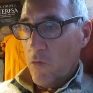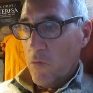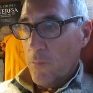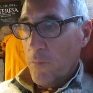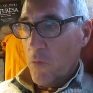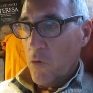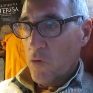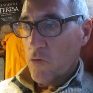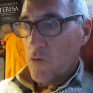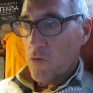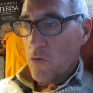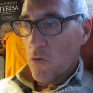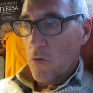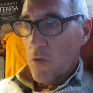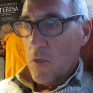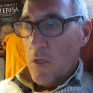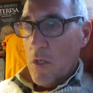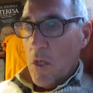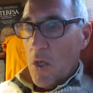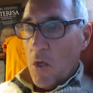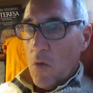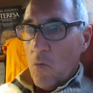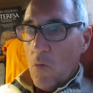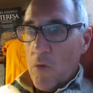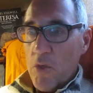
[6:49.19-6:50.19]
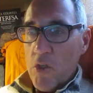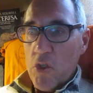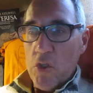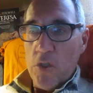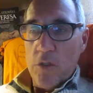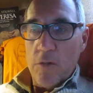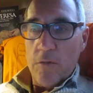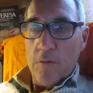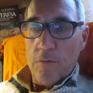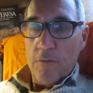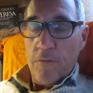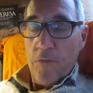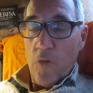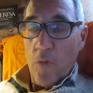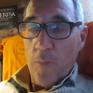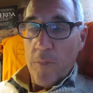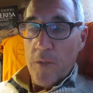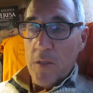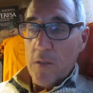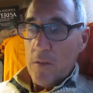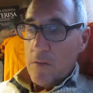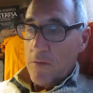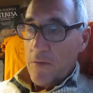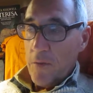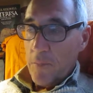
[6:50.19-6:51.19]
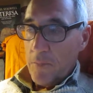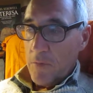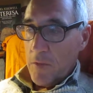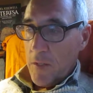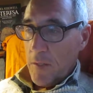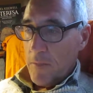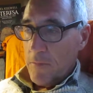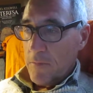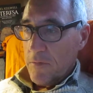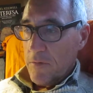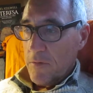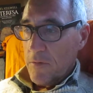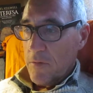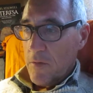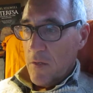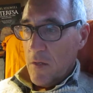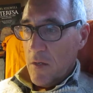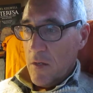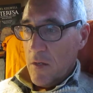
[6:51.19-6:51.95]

Portugal, which for me sometimes